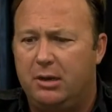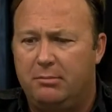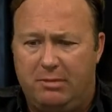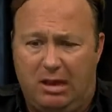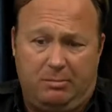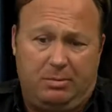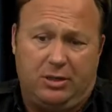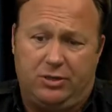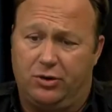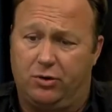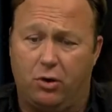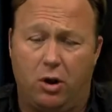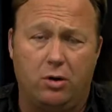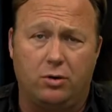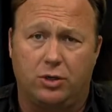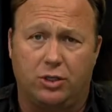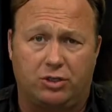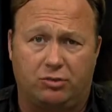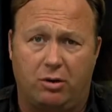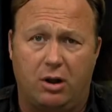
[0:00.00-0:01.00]
Maybe it's grown
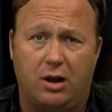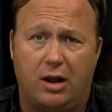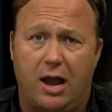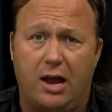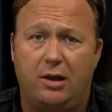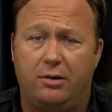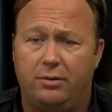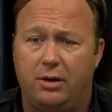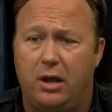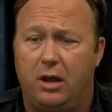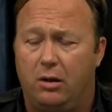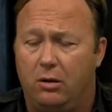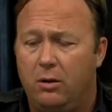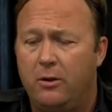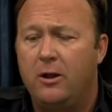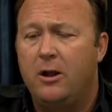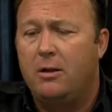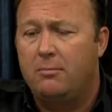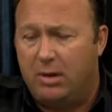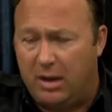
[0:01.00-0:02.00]
or shrunk, I don't know.
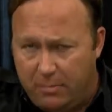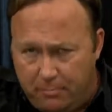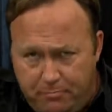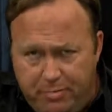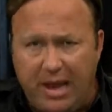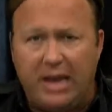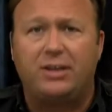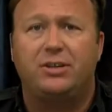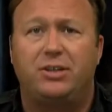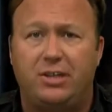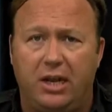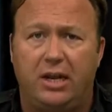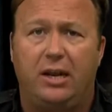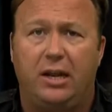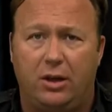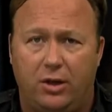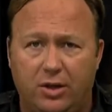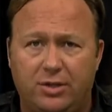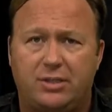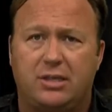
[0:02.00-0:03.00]
But a big city, a
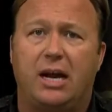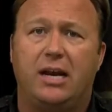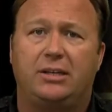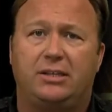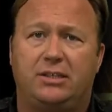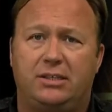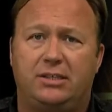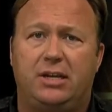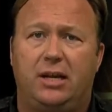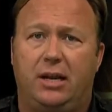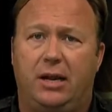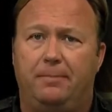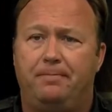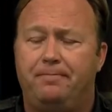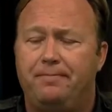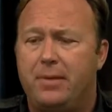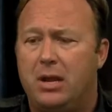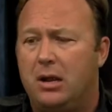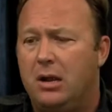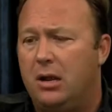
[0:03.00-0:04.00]
good-sized city,
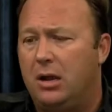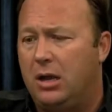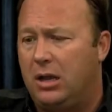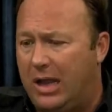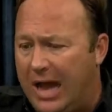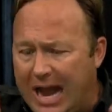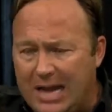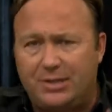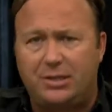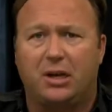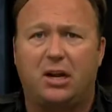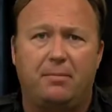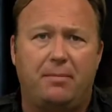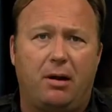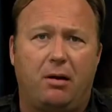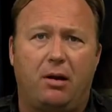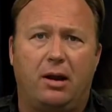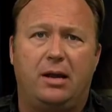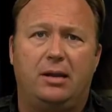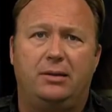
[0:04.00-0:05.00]
classic
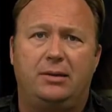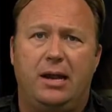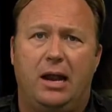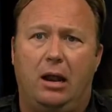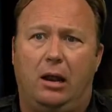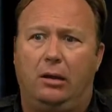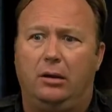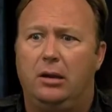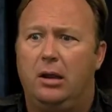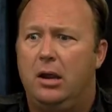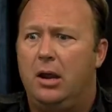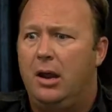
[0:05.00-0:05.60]
American town.